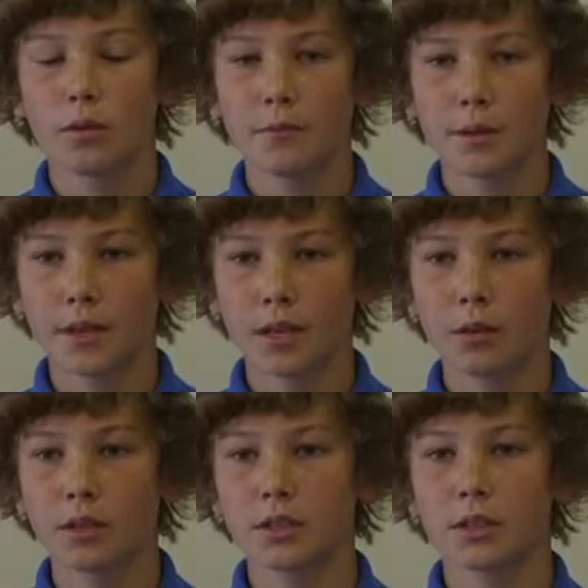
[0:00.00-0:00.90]
we've been
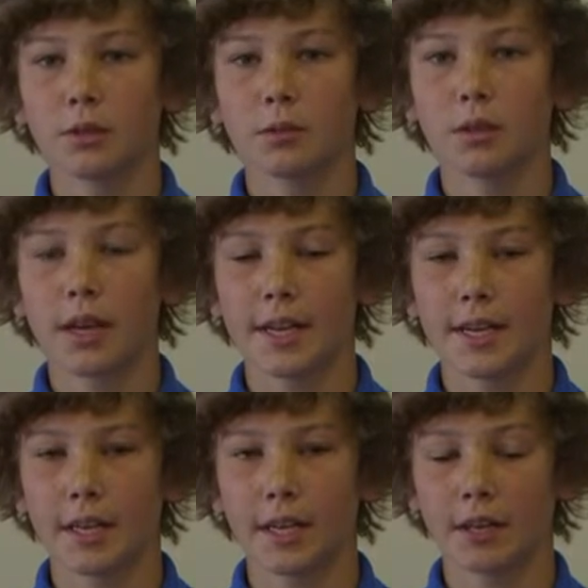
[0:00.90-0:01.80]
going to
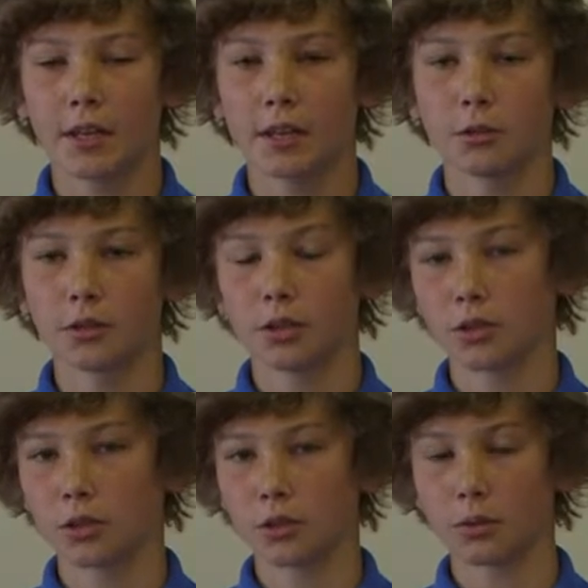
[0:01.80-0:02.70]
Haken and
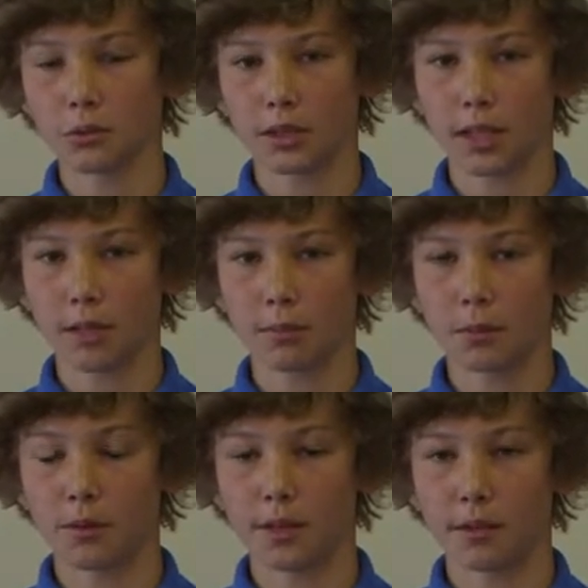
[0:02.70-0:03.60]
Coastland School to help
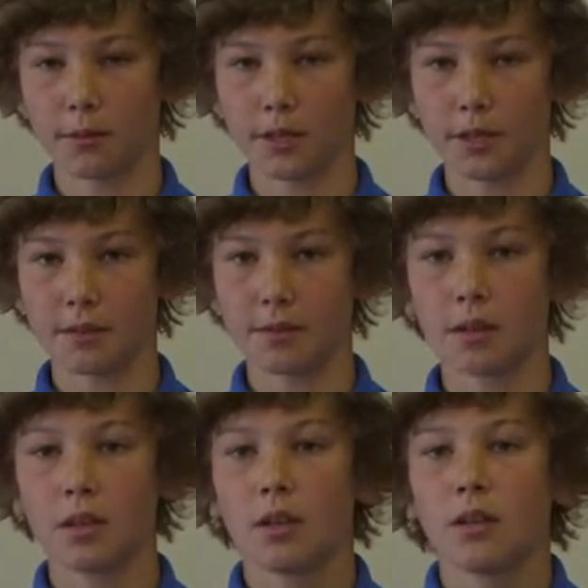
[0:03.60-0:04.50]
them with their reading.
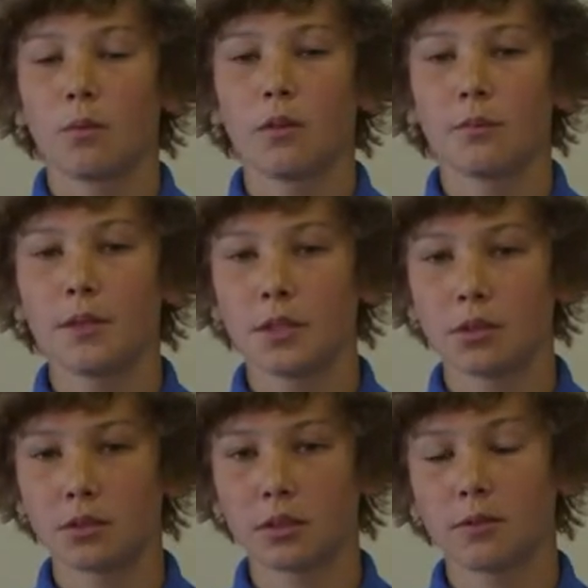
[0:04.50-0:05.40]
We've been
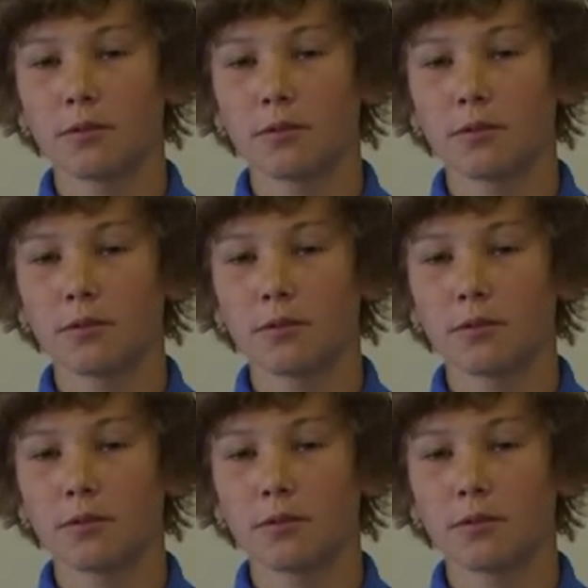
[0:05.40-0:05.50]
using the